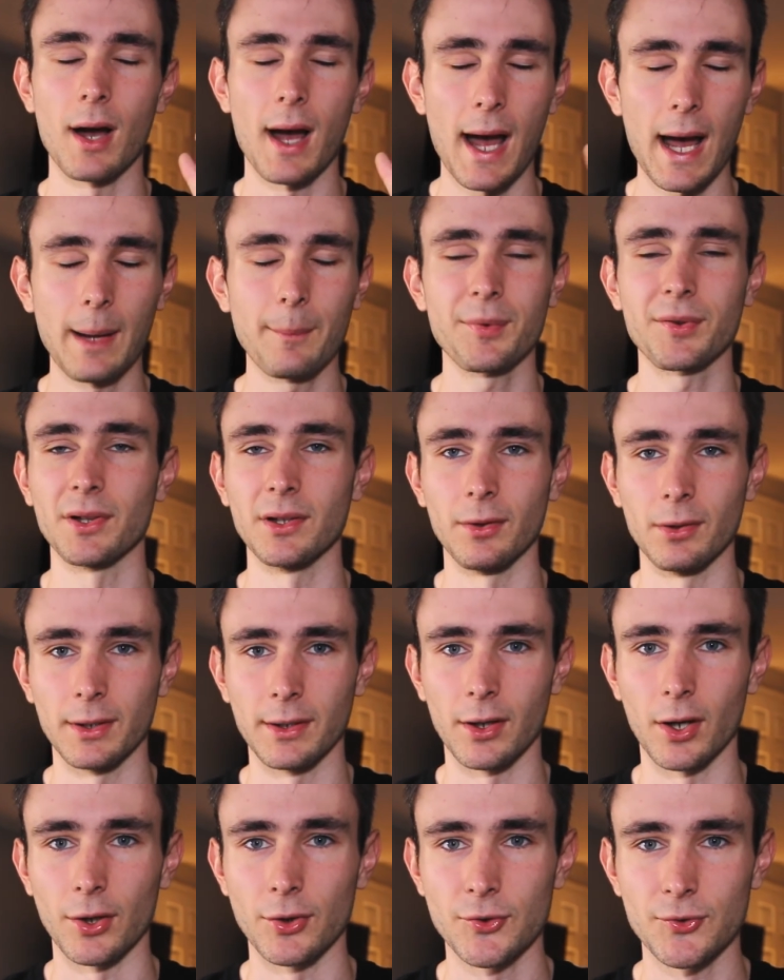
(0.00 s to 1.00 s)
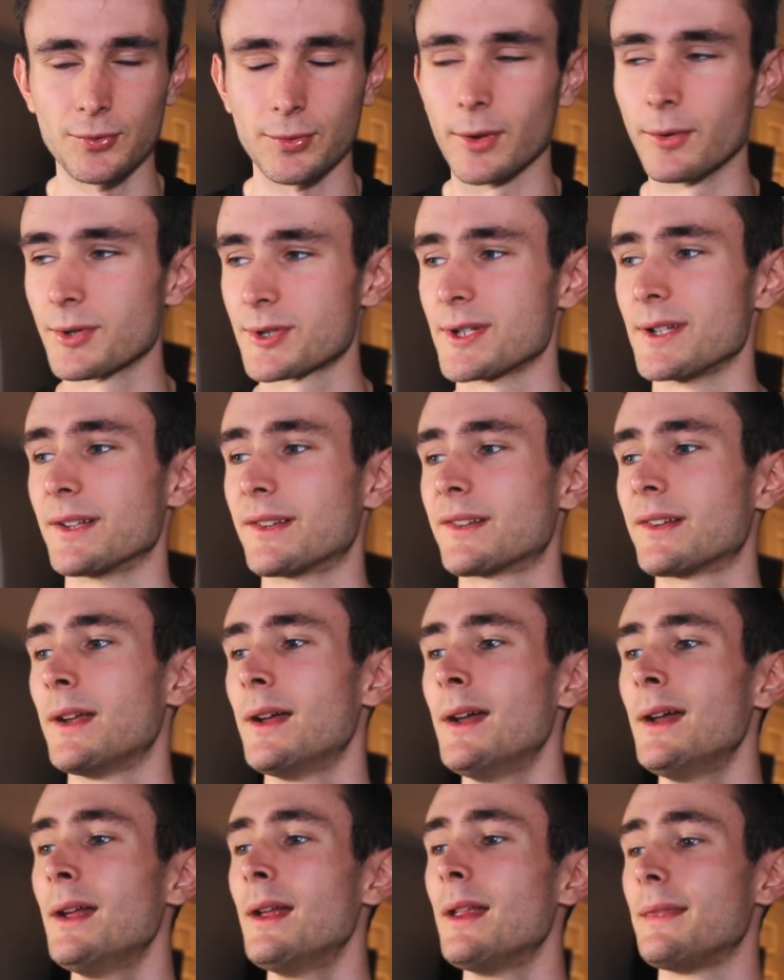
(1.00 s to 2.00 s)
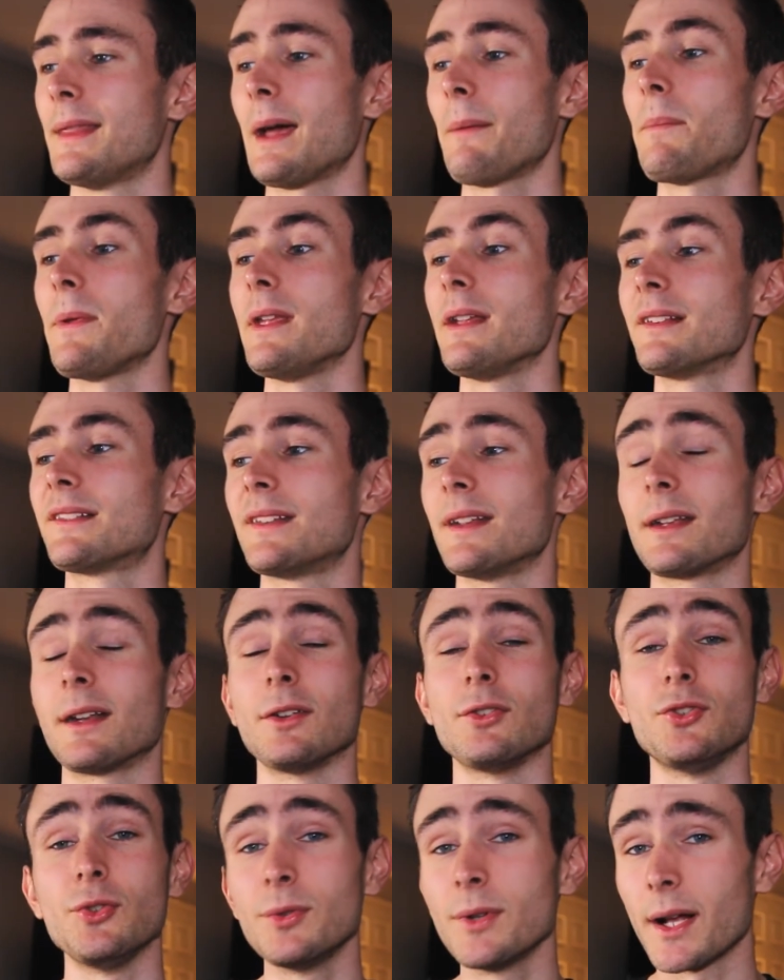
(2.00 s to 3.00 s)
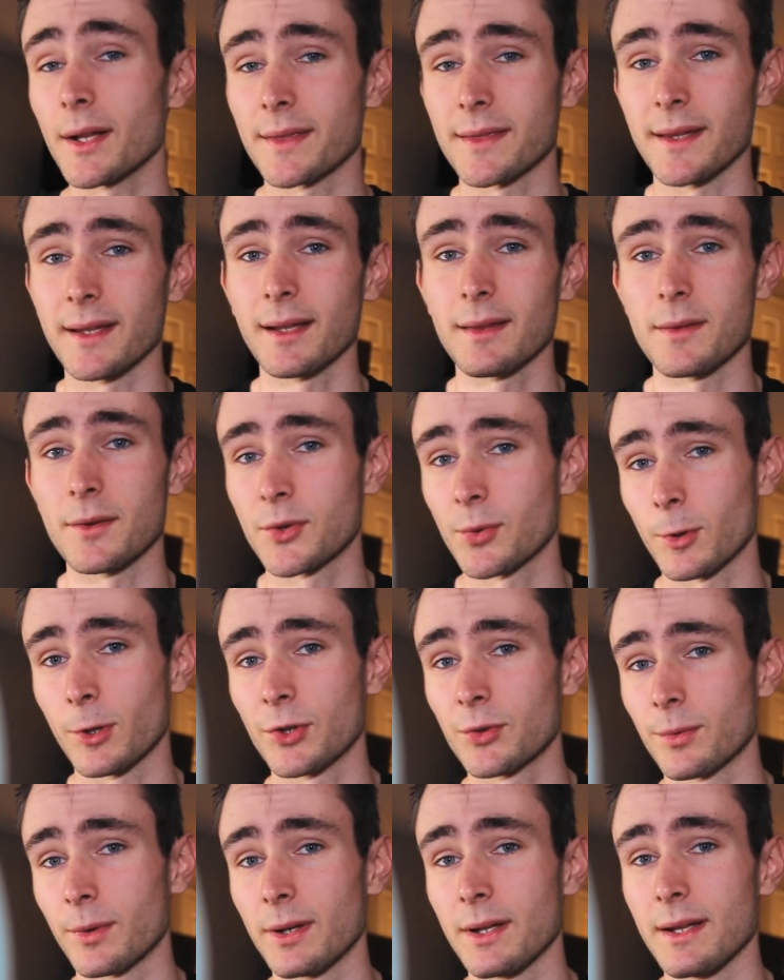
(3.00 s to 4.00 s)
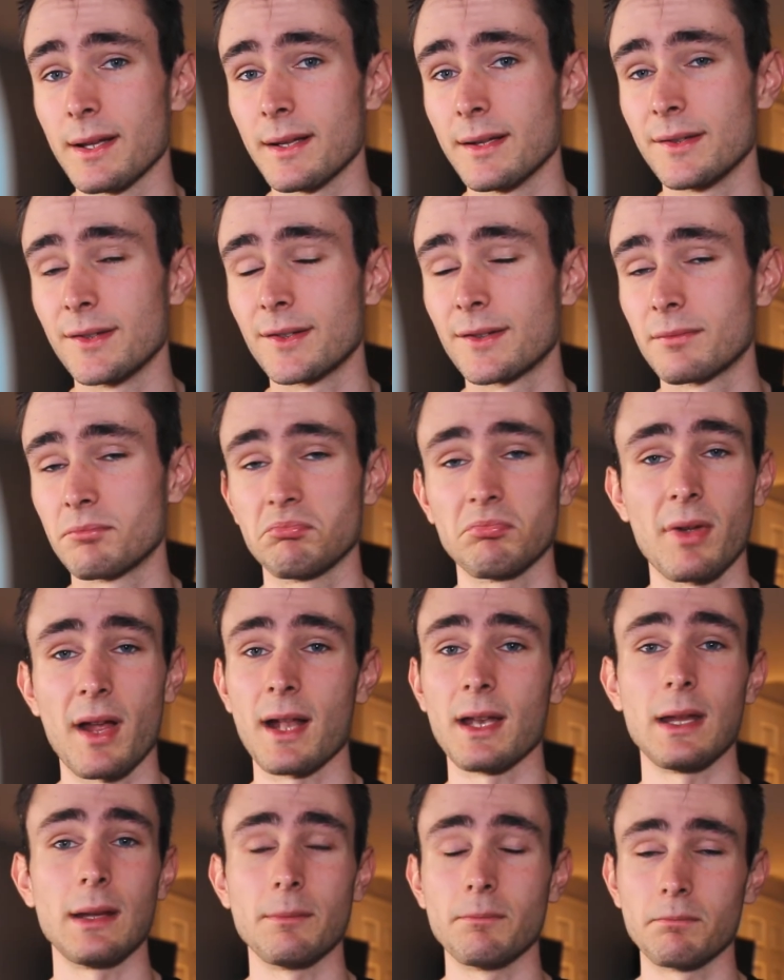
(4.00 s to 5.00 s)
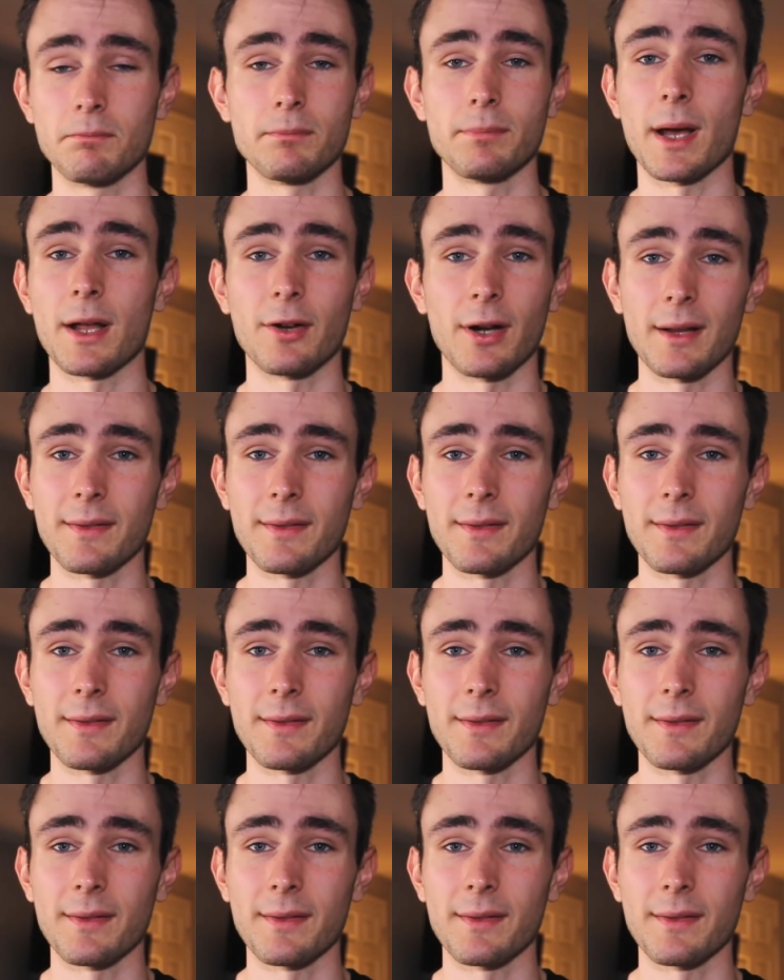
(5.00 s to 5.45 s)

absolutely atrocious. That being said, I do not think the 2020 is any better.